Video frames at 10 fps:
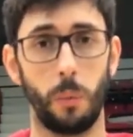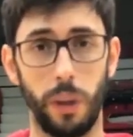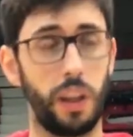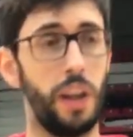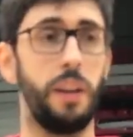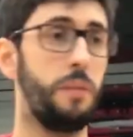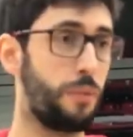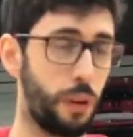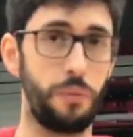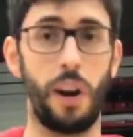weekend
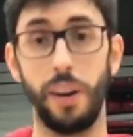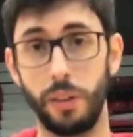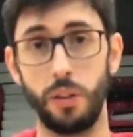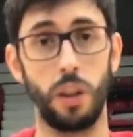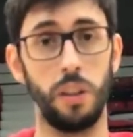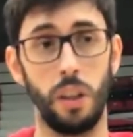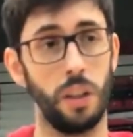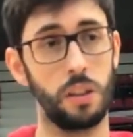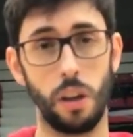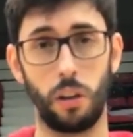from Friday to Sunday
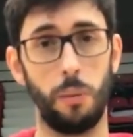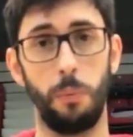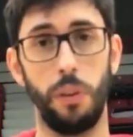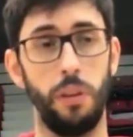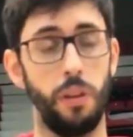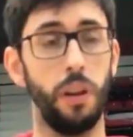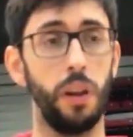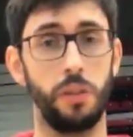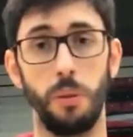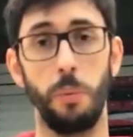and try to come
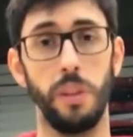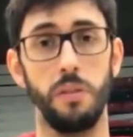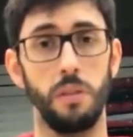with 2 wins.